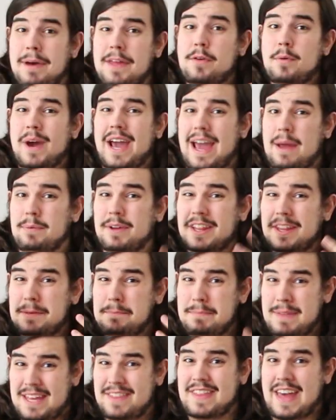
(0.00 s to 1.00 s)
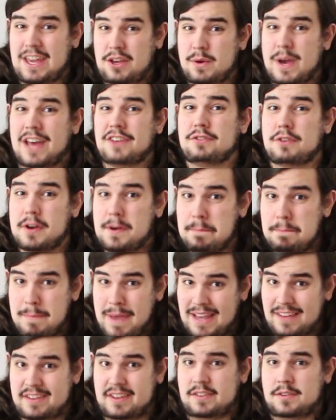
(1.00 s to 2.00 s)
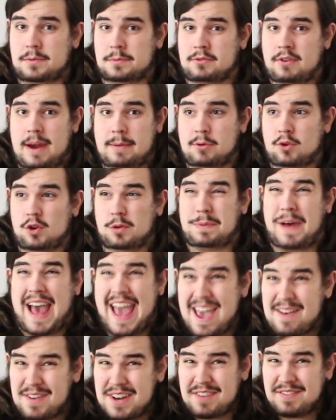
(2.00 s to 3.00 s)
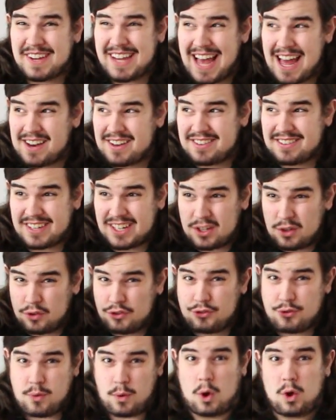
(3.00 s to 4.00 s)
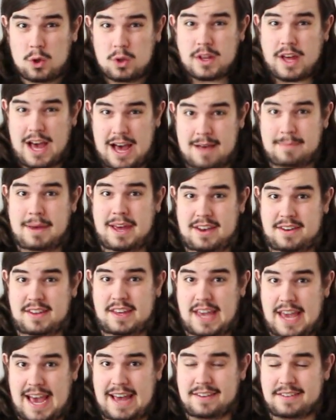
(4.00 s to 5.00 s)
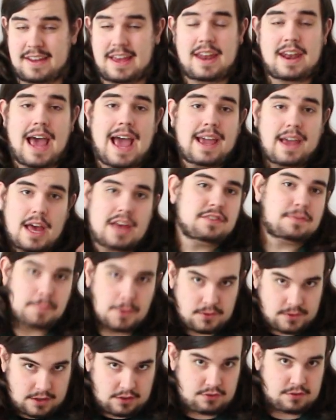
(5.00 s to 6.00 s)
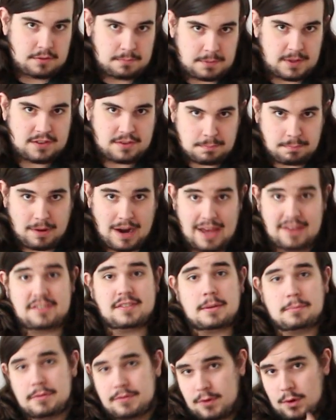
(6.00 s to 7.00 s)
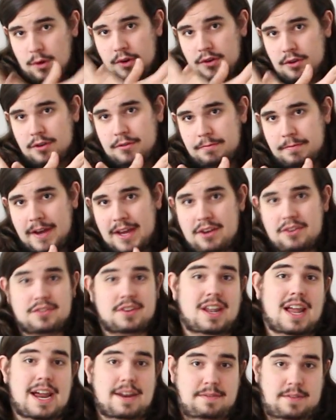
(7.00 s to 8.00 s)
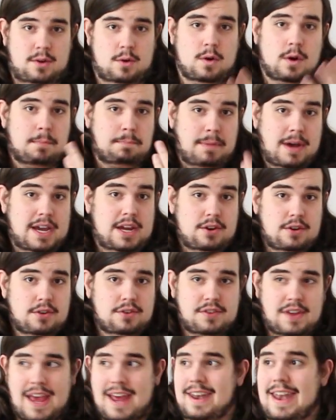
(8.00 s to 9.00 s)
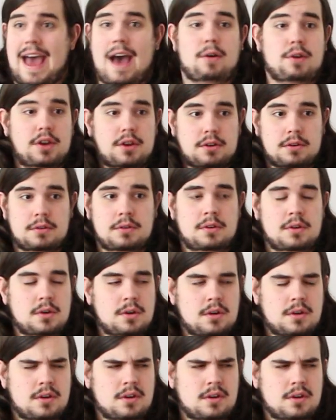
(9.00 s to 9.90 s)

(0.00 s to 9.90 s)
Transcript: And by the way, I really mean that. You guys are an amazing subscriber group. I haven't even gotten a single troll comment yet, and I suppose I shouldn't be surprised. Some of you are nerd fighters, a lot of you are biters, and now you're,